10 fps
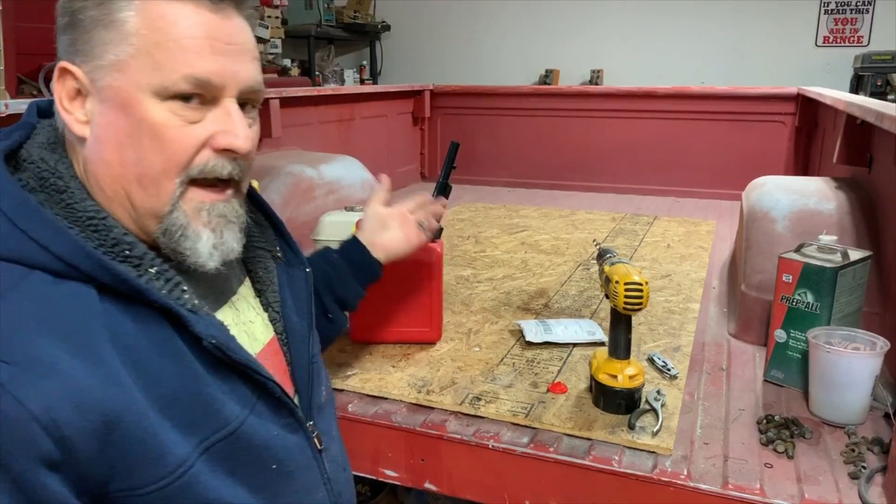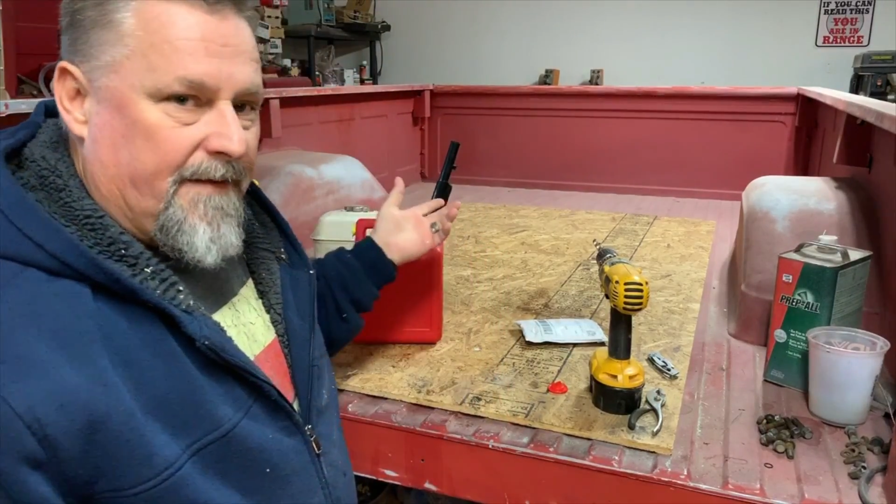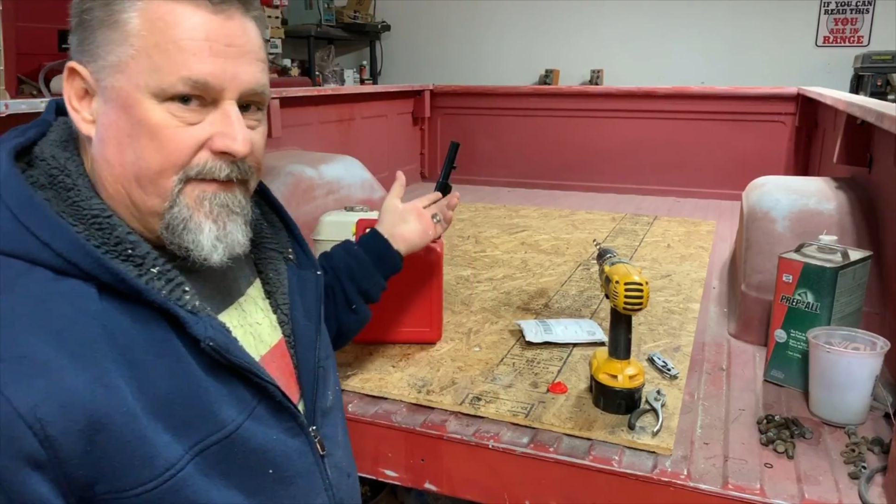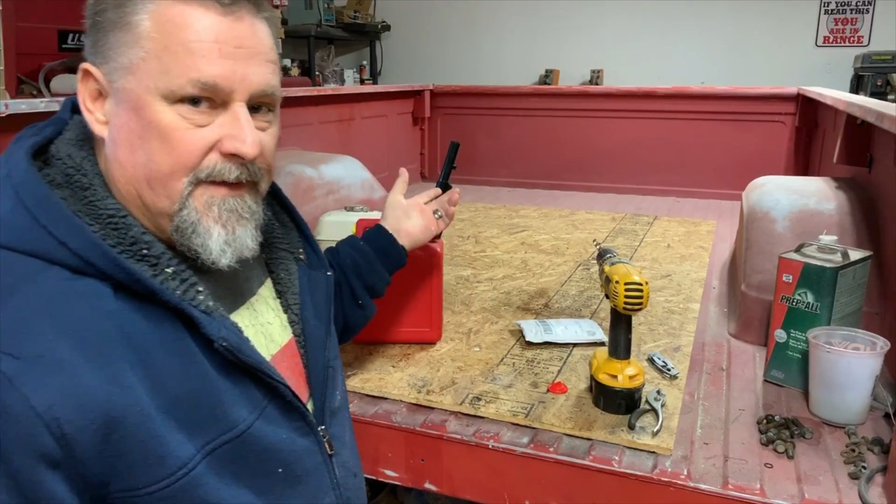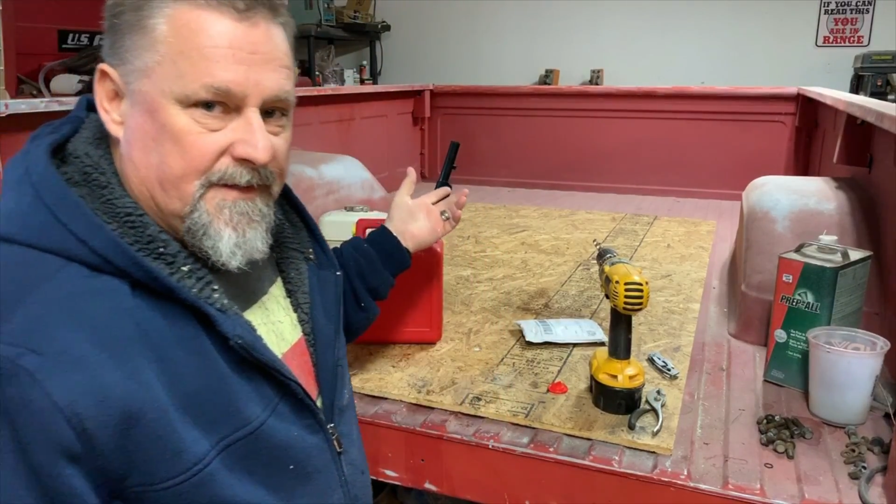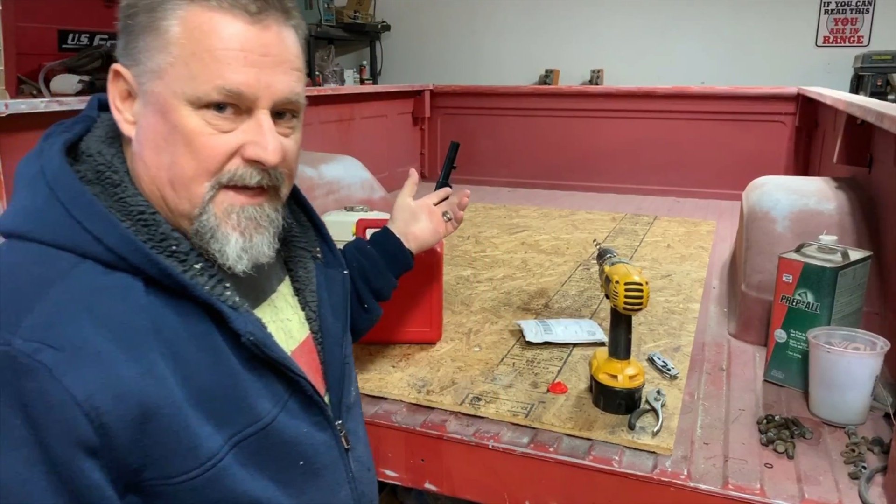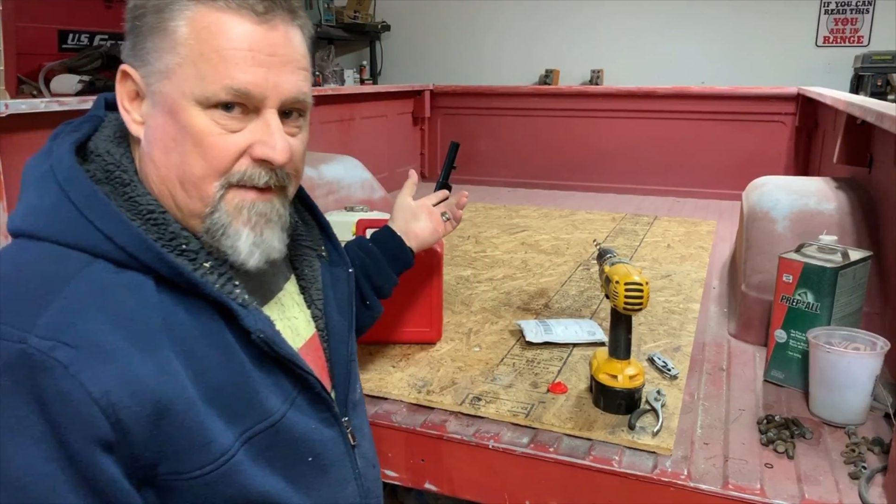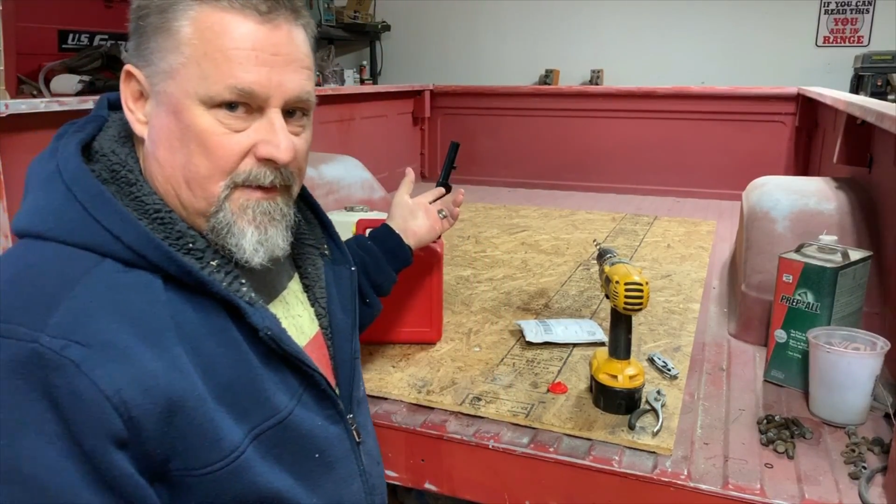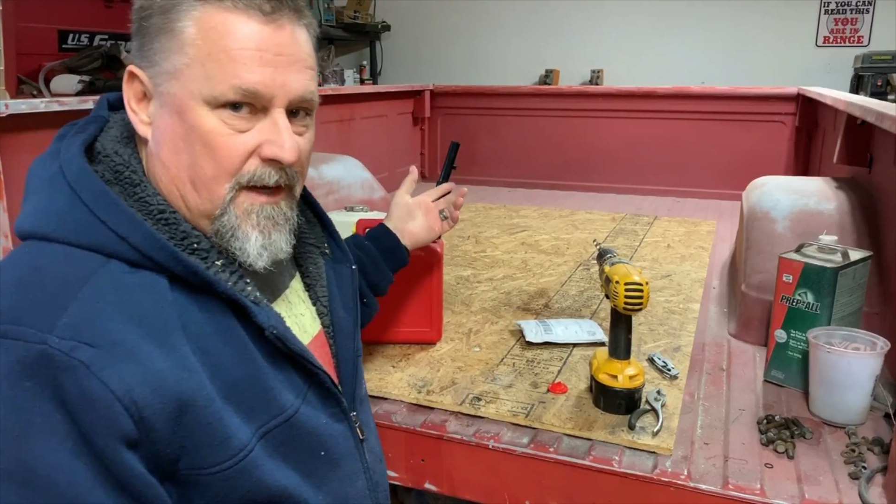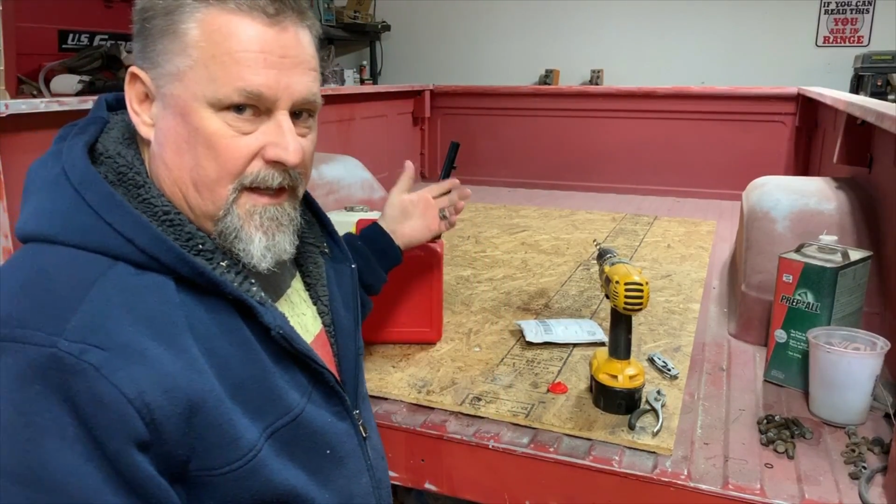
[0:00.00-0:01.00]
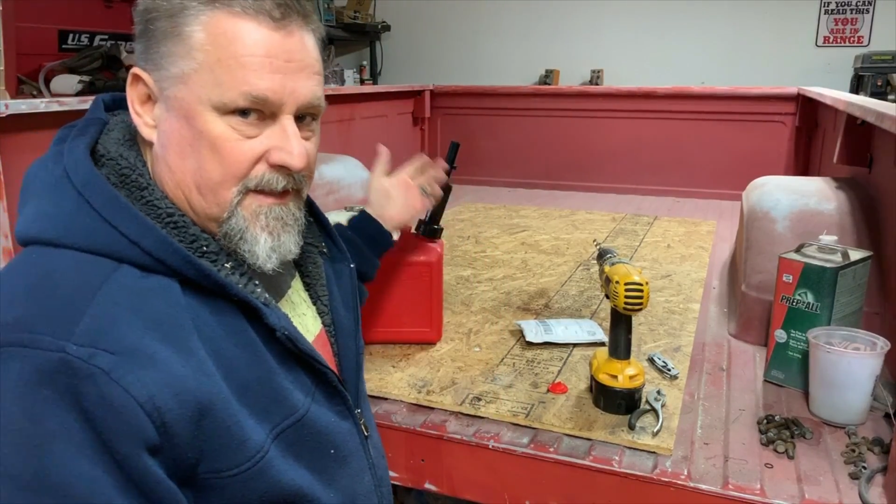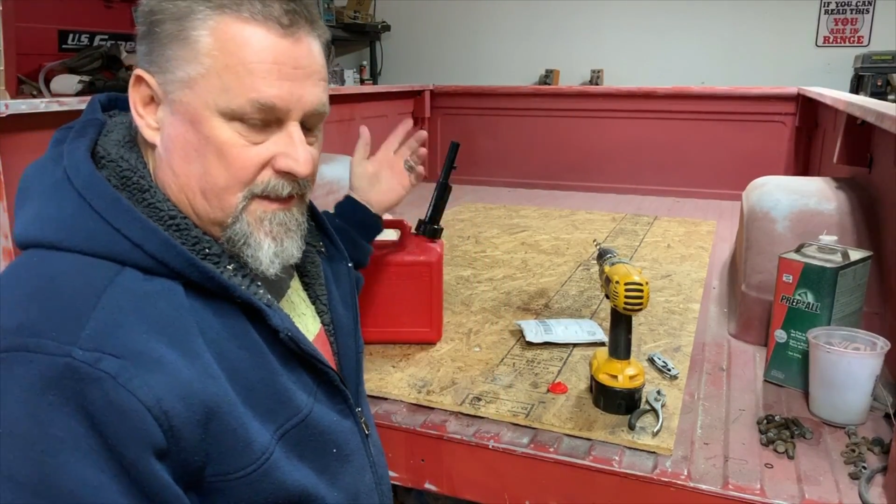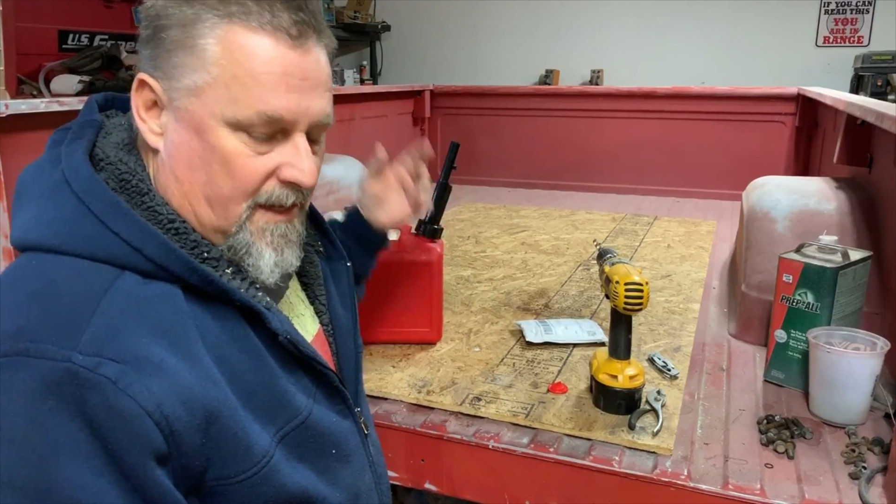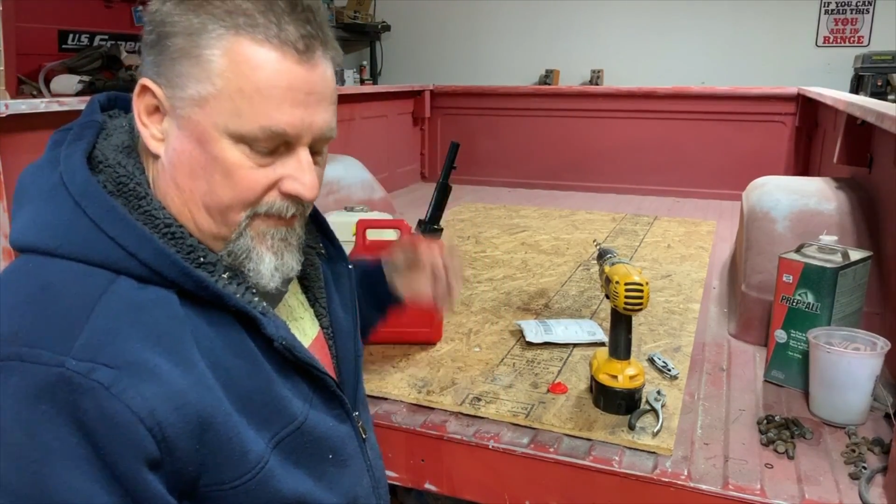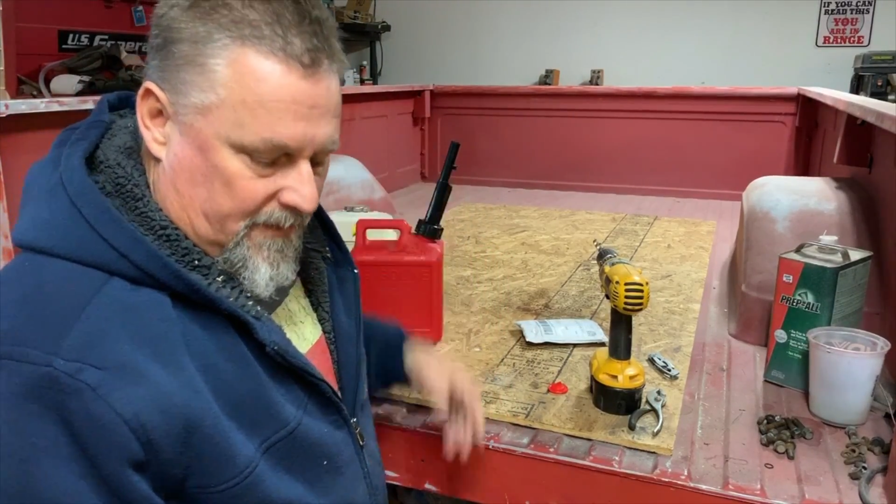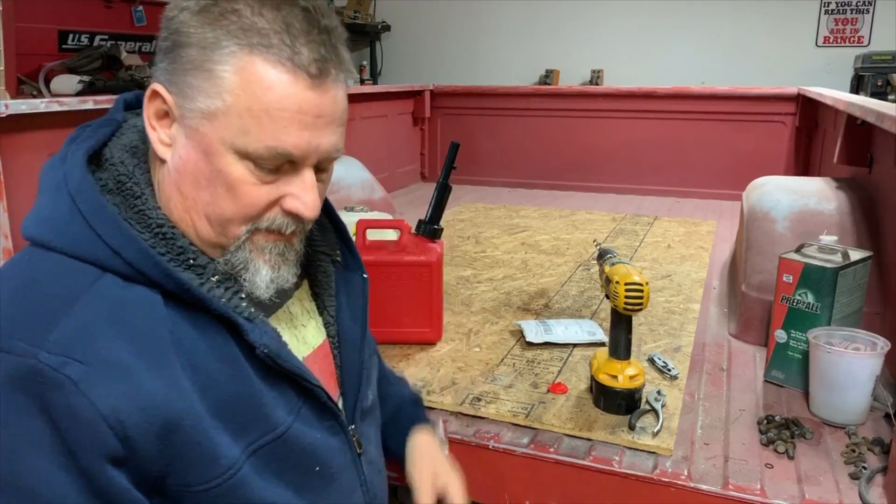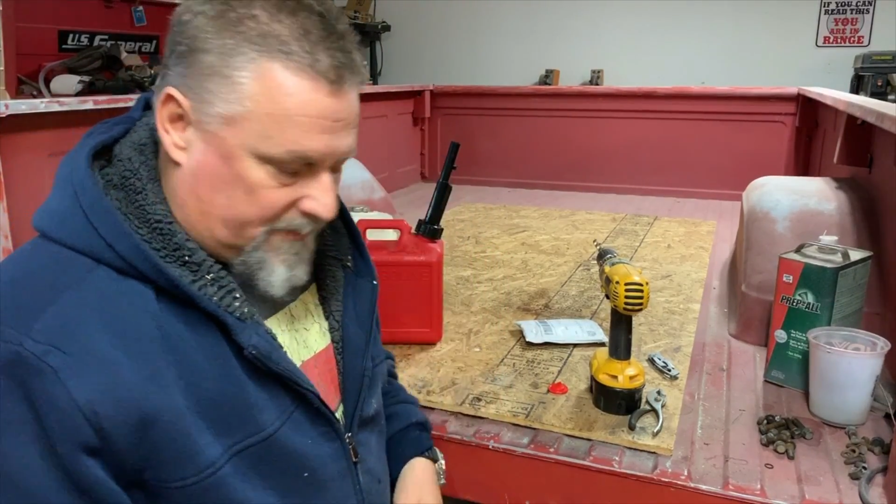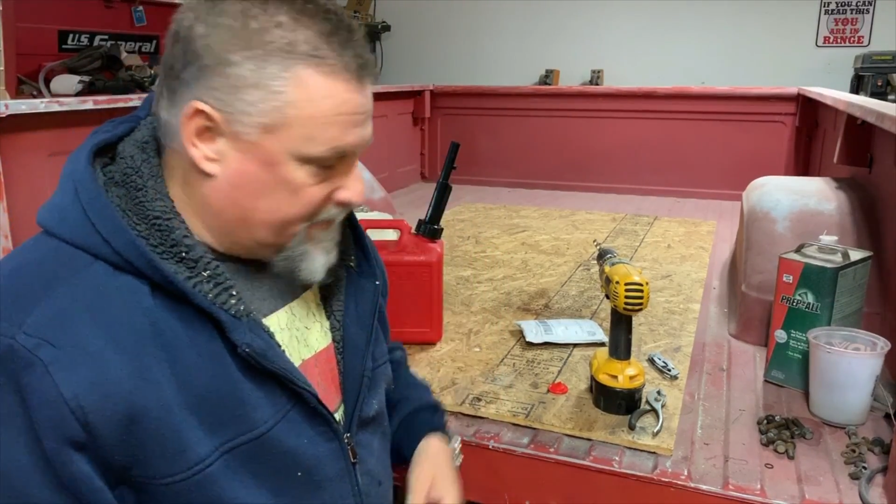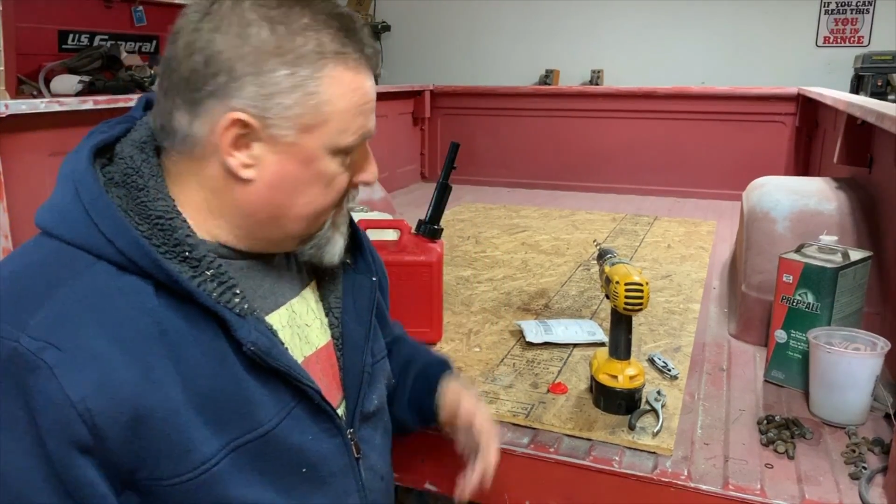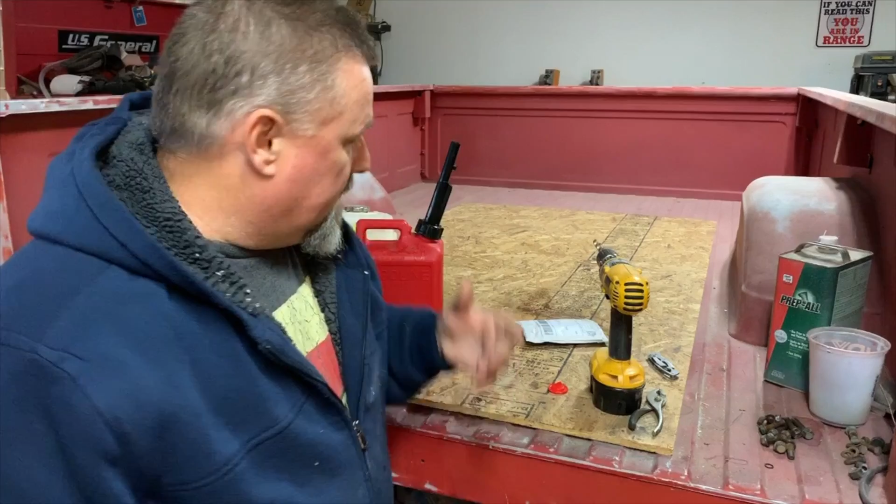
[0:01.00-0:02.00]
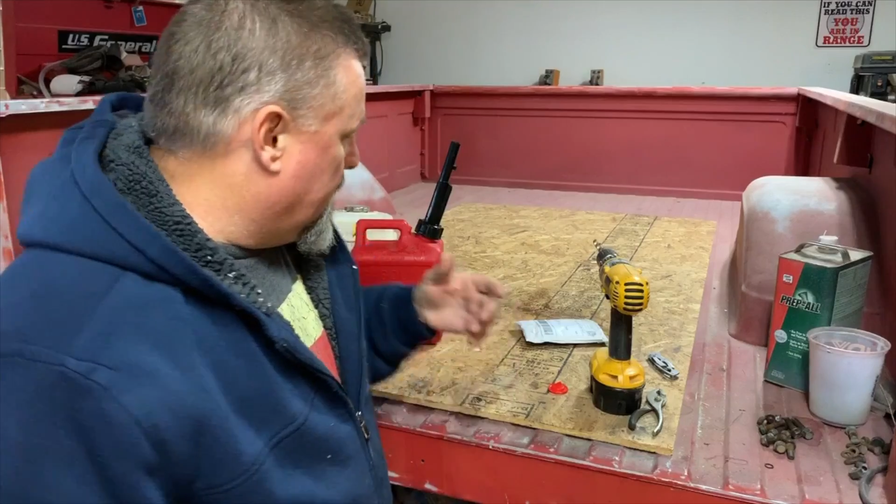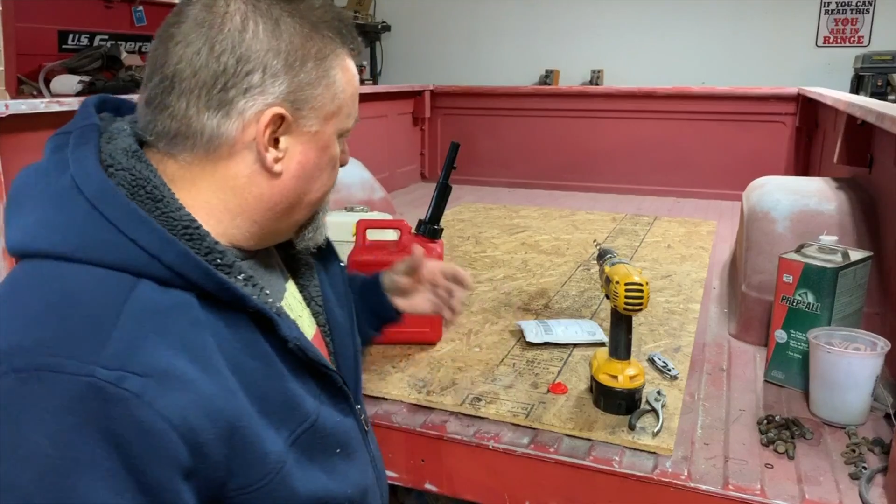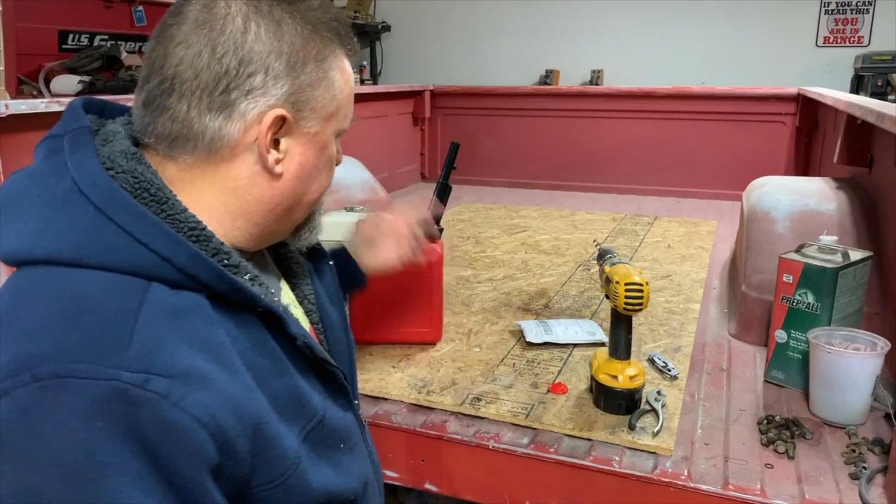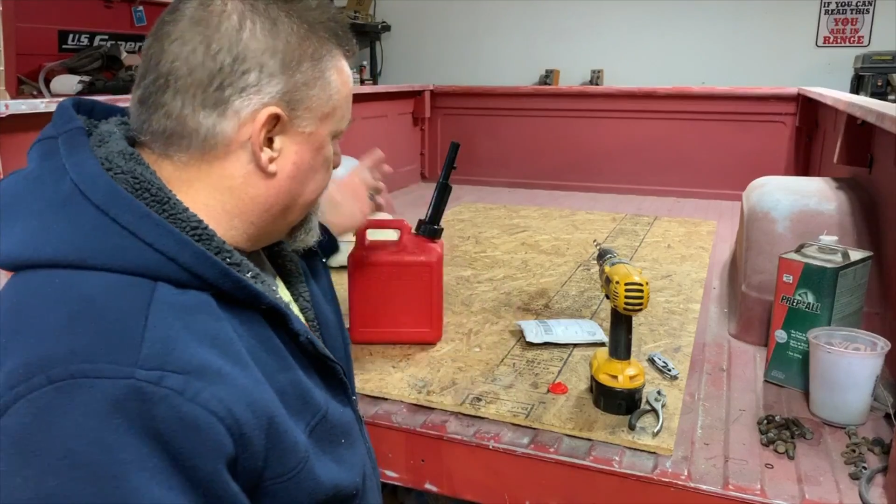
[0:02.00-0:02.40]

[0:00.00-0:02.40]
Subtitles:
I disabled all that stuff, you know, you